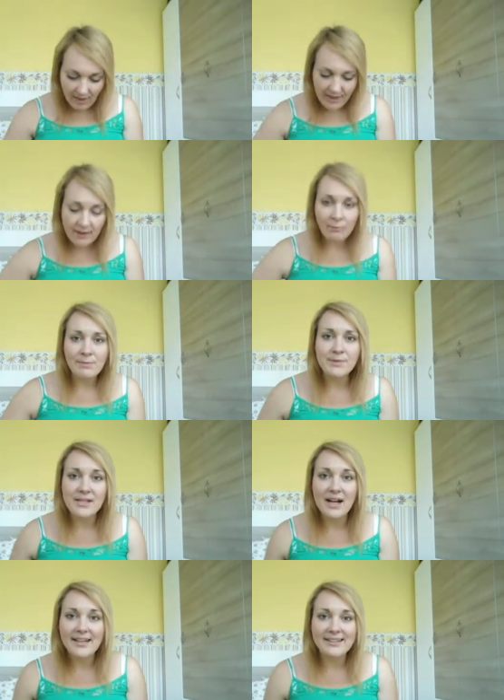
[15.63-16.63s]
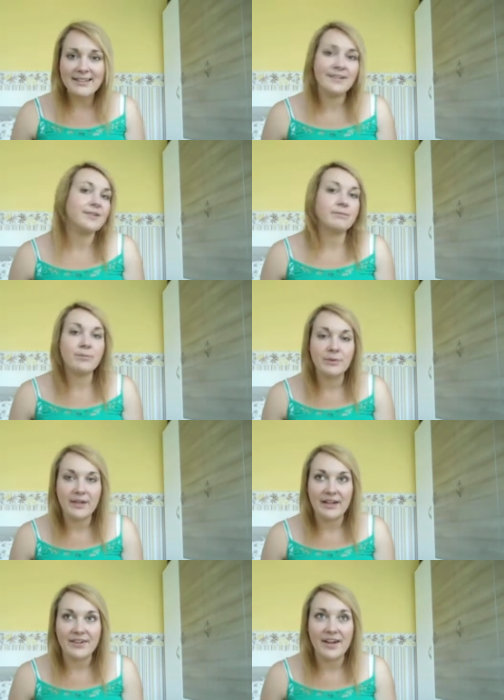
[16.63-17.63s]
and website here in
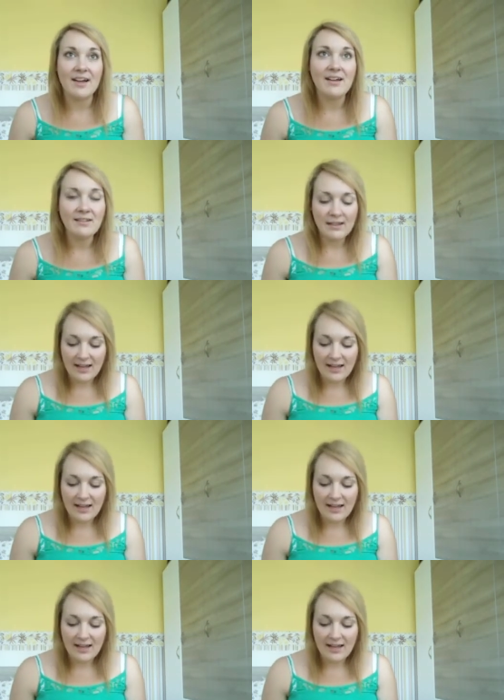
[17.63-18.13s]
Bulgaria